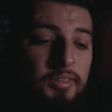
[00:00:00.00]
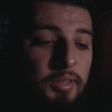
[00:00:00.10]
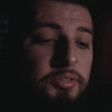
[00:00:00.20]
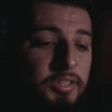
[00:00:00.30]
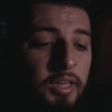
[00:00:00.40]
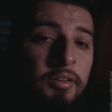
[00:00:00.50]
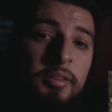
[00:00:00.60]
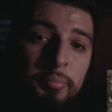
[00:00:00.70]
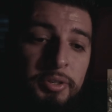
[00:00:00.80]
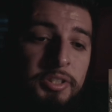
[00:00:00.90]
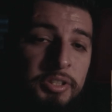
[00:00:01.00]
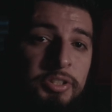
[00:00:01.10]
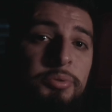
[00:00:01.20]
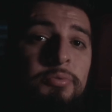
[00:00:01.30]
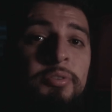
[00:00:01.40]
let me stand on the bridge and
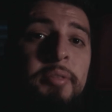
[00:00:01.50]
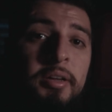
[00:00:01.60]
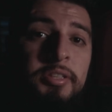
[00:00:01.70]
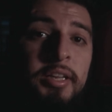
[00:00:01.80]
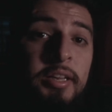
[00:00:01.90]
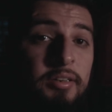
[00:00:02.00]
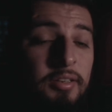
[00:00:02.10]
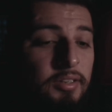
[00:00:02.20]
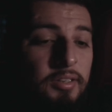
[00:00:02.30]
shoot from the outside in.